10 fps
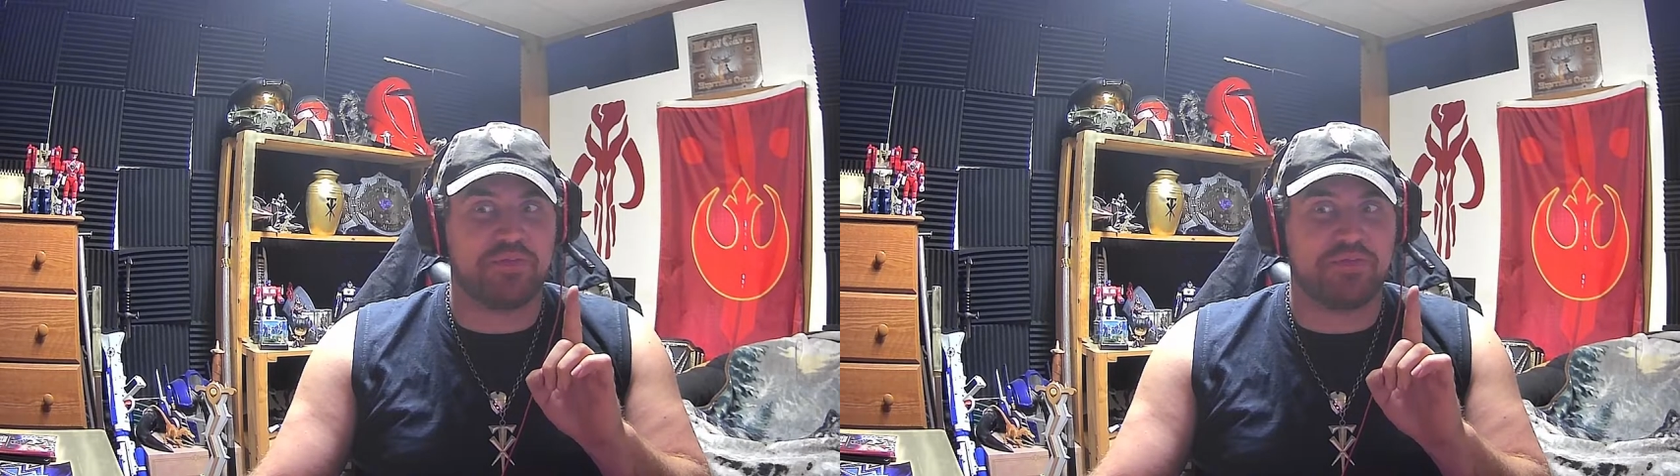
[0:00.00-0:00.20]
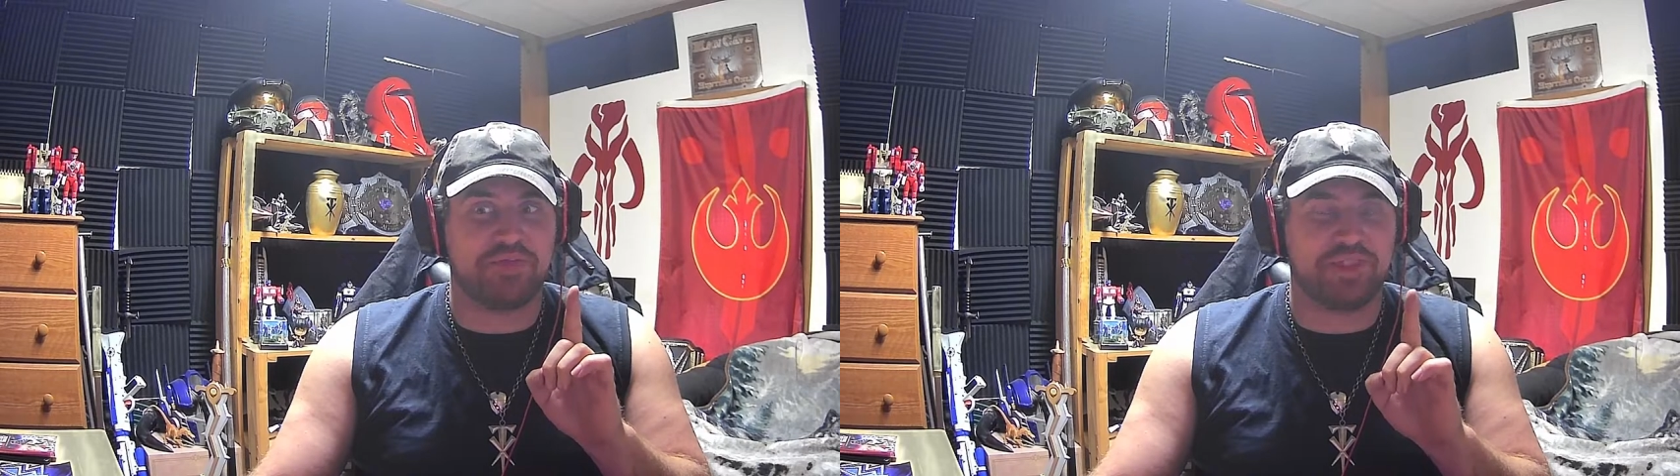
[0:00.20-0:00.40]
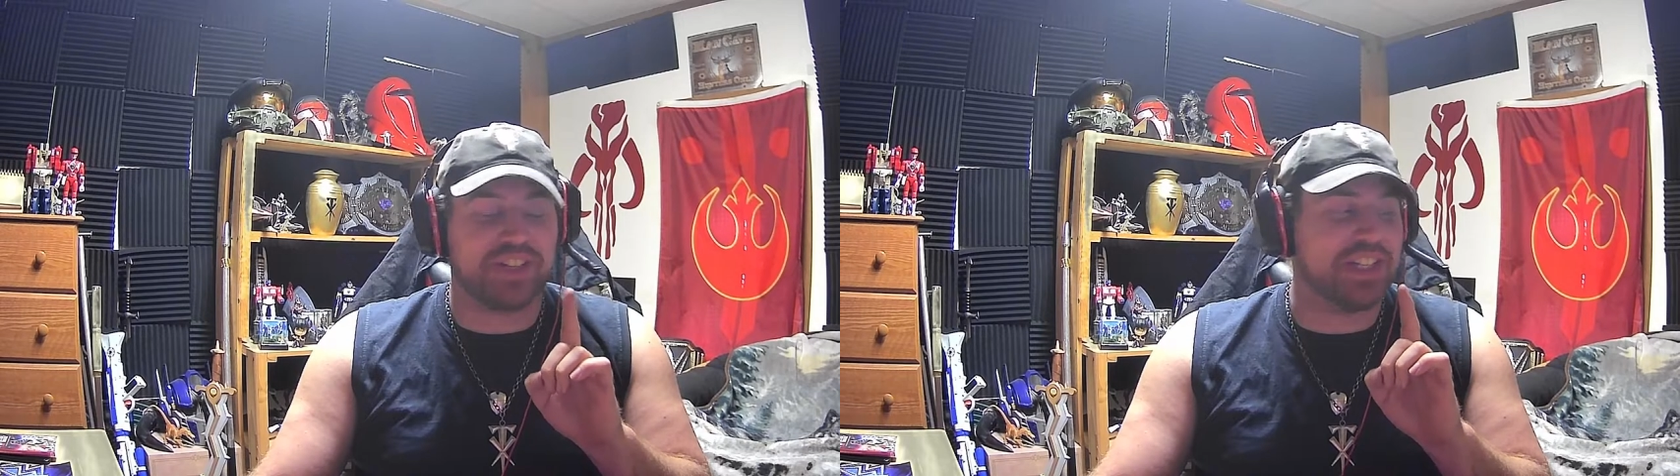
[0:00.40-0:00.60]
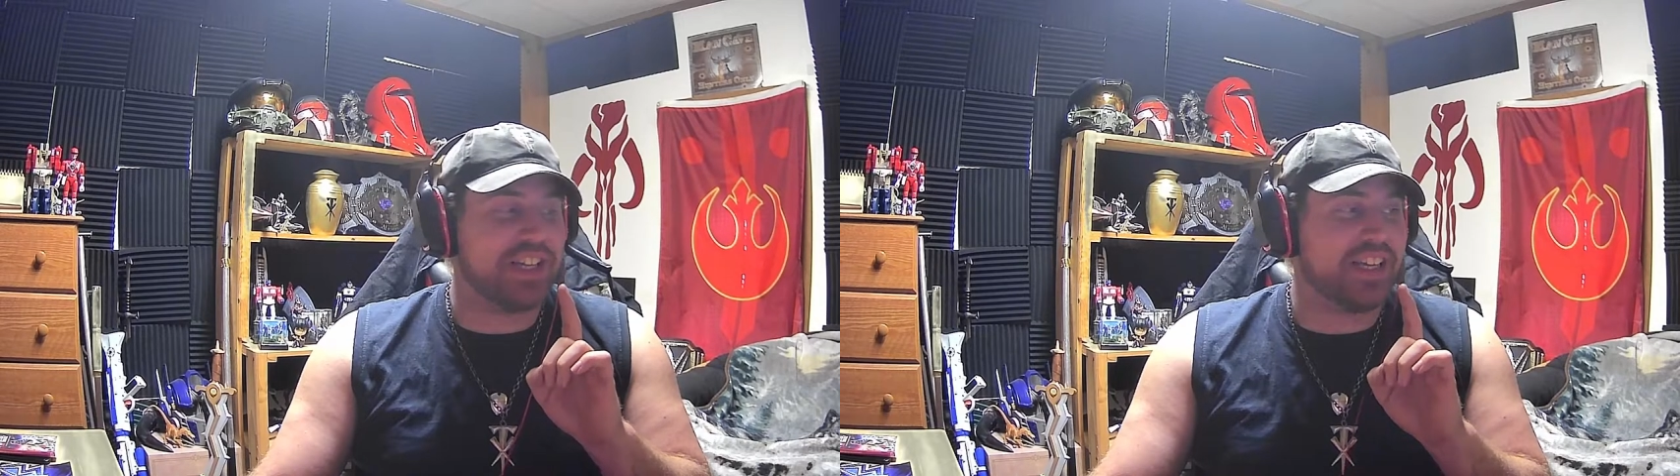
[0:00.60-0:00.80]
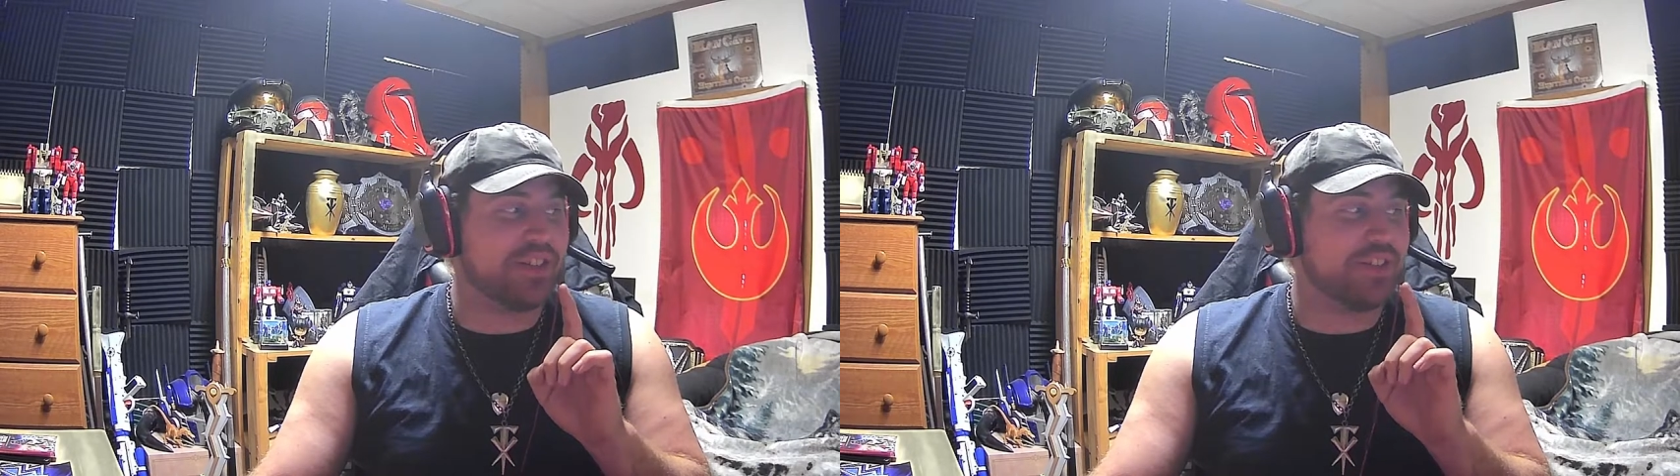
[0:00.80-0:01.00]
bloody
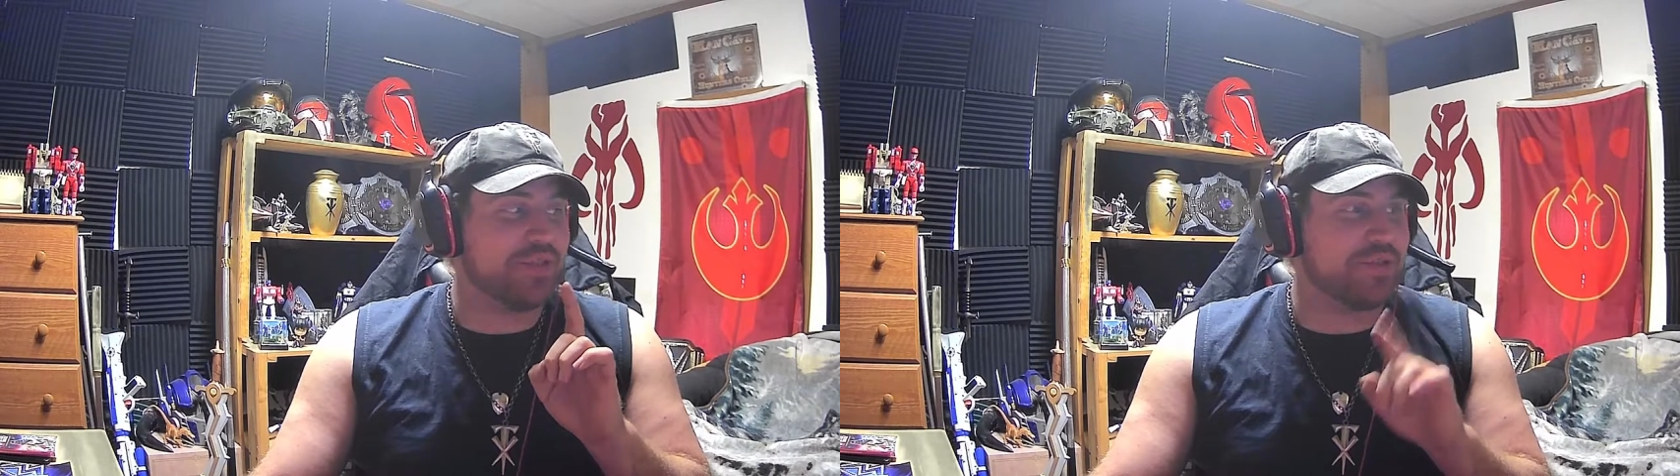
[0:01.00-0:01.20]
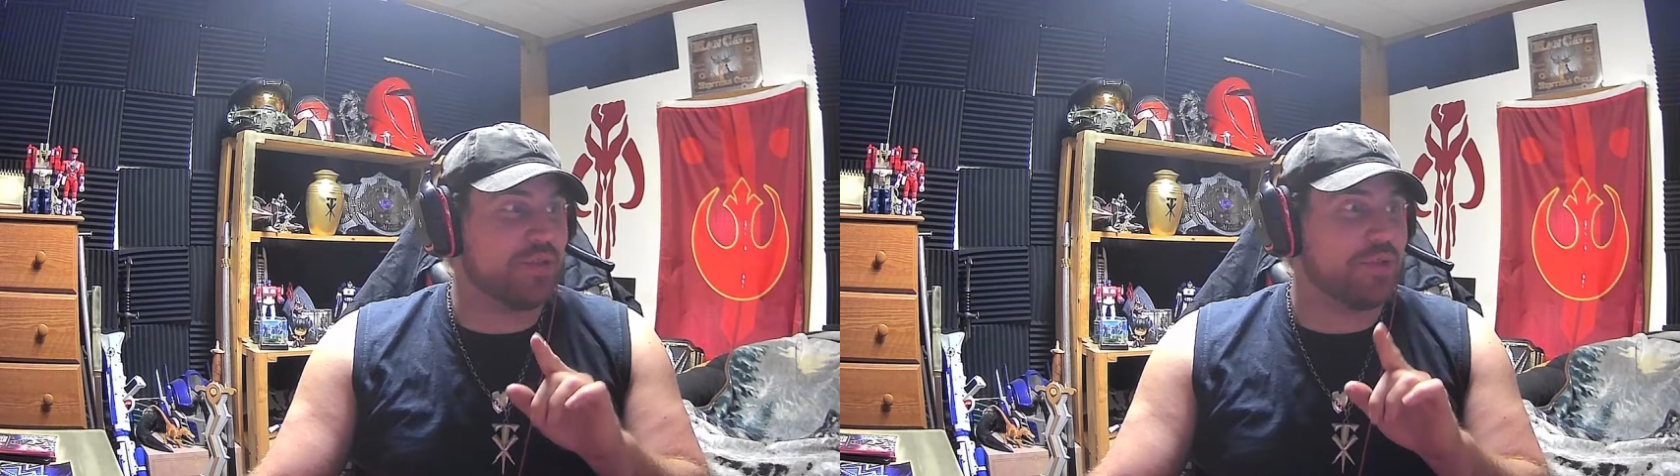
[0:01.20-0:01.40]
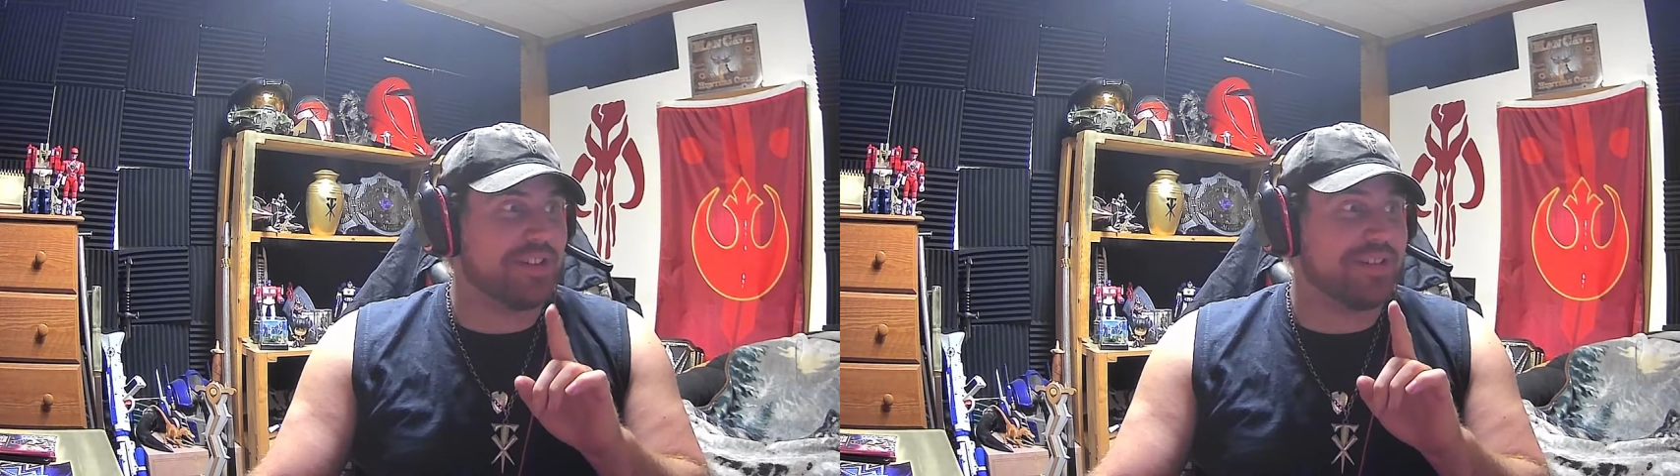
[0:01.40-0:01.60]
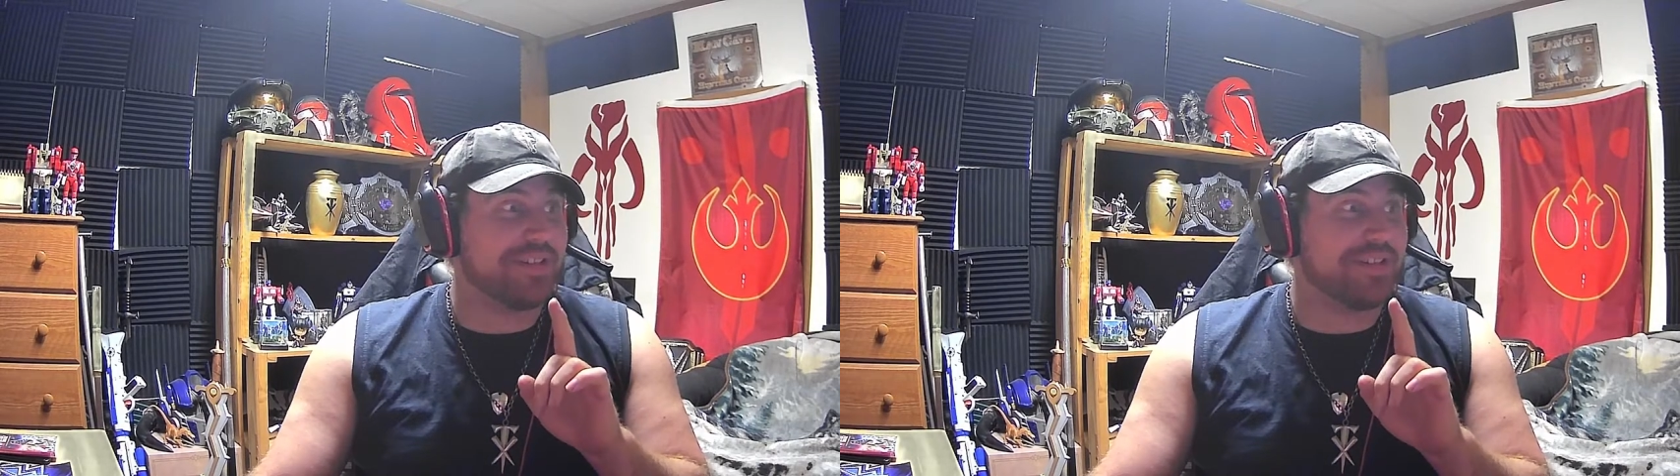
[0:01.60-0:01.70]
and gory